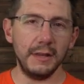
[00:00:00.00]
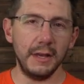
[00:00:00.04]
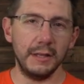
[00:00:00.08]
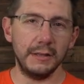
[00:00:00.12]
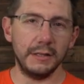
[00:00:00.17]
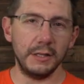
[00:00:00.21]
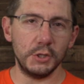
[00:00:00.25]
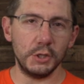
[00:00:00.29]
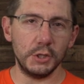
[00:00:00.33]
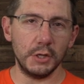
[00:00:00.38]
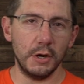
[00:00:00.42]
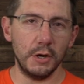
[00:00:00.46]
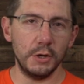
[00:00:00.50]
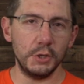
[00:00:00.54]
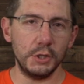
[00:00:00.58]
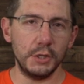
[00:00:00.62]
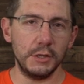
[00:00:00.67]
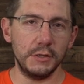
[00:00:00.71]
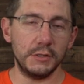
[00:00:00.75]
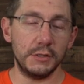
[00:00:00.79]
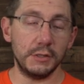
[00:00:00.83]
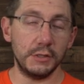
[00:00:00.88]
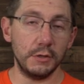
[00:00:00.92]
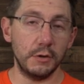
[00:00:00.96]
that the
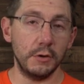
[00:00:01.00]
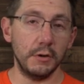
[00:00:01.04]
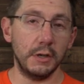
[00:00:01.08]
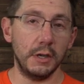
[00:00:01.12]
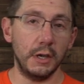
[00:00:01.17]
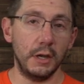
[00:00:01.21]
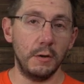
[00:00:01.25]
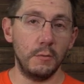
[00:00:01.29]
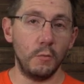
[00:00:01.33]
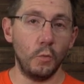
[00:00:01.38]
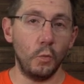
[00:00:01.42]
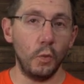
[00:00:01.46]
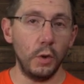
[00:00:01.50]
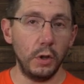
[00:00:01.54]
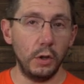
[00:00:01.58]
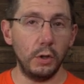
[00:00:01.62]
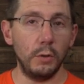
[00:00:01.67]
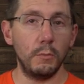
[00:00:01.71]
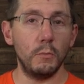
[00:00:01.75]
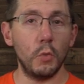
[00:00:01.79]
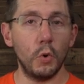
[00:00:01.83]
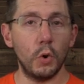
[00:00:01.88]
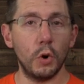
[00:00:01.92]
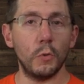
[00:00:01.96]
charging circuit
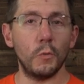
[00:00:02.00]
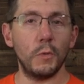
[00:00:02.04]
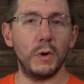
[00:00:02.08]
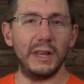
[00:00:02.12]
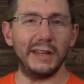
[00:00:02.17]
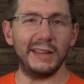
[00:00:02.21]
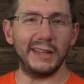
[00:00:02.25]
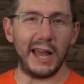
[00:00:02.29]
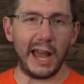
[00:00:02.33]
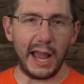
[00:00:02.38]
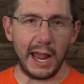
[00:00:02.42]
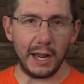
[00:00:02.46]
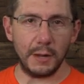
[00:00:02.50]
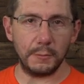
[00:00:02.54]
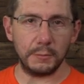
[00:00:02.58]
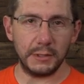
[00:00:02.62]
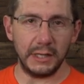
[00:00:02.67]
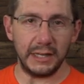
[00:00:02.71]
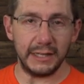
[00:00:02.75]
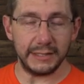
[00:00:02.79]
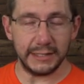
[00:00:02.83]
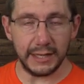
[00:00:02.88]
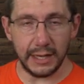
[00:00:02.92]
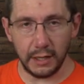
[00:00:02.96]
will more
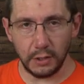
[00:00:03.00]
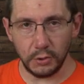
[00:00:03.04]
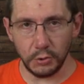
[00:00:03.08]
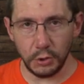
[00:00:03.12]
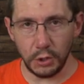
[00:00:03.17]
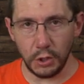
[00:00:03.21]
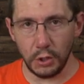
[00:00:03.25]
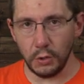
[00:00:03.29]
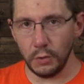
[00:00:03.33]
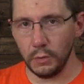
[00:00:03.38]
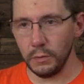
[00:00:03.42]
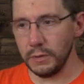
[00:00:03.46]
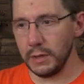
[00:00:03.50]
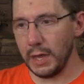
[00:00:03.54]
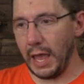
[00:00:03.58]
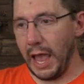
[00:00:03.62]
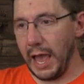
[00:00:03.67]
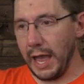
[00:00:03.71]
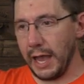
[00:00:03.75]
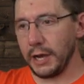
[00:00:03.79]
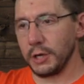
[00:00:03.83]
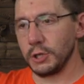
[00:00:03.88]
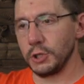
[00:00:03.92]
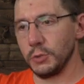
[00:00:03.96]
reliably tell you the
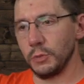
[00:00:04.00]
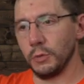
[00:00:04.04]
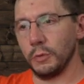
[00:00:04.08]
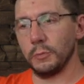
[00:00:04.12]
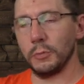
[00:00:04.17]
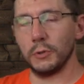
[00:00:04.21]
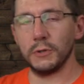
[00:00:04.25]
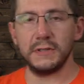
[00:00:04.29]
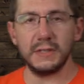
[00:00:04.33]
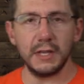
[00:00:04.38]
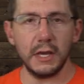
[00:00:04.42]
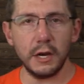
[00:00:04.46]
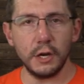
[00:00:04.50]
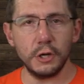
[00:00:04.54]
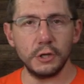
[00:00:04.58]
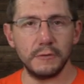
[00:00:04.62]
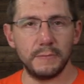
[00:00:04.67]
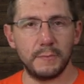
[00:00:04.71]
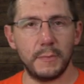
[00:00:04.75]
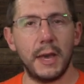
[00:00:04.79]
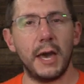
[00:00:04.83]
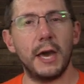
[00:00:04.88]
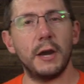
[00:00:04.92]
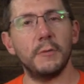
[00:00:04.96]
actual percentage
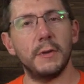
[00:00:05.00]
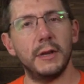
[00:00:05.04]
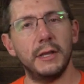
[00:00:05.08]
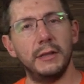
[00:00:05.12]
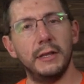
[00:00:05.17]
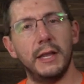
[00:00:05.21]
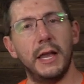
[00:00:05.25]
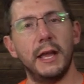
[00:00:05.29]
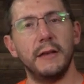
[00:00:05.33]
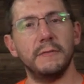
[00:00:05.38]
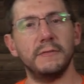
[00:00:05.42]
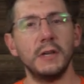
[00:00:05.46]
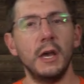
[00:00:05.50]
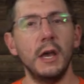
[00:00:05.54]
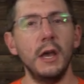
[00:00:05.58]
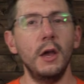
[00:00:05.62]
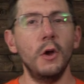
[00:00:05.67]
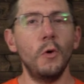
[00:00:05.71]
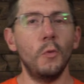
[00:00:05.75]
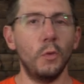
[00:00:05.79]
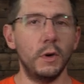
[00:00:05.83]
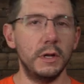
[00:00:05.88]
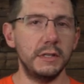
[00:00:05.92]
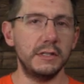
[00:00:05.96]
of battery left
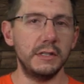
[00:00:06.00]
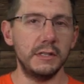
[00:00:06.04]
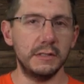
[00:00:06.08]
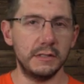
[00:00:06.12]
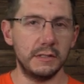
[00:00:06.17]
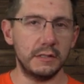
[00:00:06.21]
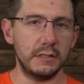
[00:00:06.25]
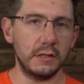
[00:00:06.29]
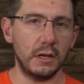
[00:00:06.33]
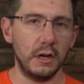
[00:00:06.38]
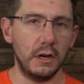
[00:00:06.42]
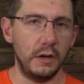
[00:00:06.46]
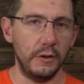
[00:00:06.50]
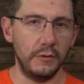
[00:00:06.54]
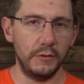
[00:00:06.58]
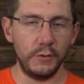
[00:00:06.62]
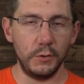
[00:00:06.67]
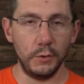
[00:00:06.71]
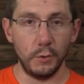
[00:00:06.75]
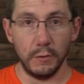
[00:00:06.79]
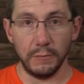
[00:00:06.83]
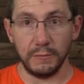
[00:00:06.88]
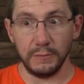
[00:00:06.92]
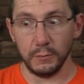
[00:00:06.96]
once it's gone
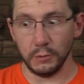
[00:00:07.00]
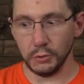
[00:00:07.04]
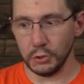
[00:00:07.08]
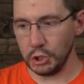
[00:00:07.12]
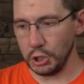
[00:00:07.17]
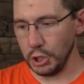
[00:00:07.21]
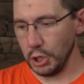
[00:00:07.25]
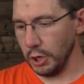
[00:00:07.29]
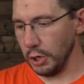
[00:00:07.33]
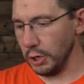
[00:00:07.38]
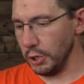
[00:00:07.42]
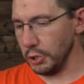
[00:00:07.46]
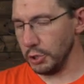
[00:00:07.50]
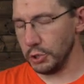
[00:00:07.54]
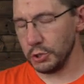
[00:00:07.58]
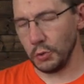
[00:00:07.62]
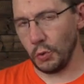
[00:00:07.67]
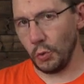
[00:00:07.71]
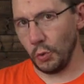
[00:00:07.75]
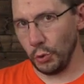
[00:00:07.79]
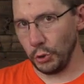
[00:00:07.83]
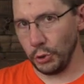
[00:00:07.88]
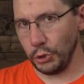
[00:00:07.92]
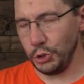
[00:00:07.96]
through a full charge
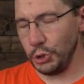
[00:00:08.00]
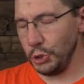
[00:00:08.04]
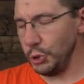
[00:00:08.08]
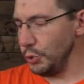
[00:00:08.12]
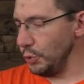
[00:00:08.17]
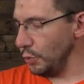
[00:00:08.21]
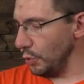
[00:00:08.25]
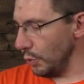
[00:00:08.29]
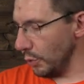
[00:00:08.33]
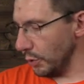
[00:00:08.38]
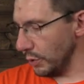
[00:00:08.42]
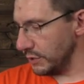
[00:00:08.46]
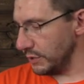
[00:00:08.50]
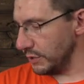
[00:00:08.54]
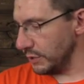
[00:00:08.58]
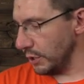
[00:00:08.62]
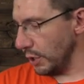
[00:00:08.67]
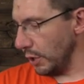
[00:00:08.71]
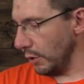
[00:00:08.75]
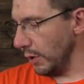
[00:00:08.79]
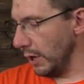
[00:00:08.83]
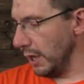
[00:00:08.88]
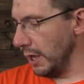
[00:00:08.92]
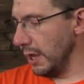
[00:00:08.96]
or two or
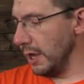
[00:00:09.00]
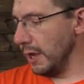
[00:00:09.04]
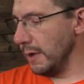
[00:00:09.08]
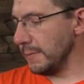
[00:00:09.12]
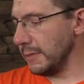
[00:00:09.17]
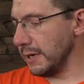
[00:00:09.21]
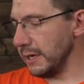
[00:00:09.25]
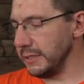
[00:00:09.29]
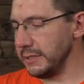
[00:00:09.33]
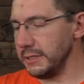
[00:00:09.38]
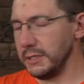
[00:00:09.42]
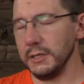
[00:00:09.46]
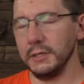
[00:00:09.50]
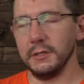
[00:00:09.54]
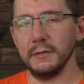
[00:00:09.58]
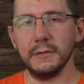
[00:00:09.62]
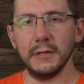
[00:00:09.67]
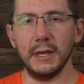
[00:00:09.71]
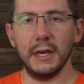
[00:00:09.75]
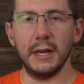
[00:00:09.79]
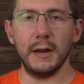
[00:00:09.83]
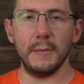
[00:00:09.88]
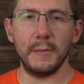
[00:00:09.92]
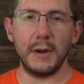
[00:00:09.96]
so. But until
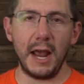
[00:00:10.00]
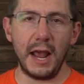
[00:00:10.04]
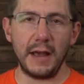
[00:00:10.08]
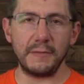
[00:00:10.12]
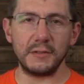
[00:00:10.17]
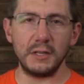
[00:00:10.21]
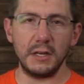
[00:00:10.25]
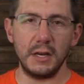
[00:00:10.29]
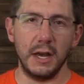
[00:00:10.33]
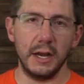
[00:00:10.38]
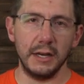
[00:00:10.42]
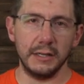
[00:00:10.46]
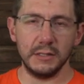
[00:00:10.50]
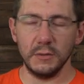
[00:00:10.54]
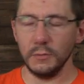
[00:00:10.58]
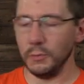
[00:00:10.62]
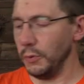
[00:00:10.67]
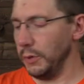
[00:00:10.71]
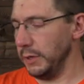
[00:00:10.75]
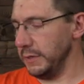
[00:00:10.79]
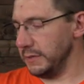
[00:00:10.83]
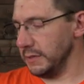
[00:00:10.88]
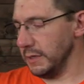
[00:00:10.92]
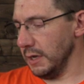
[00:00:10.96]
then, I'm gonna have to knock some
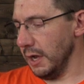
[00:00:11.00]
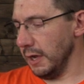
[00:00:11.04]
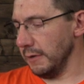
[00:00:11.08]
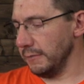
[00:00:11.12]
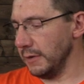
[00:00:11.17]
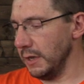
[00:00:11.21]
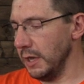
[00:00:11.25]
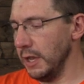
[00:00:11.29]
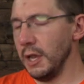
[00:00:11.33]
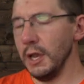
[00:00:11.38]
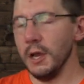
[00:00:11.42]
points off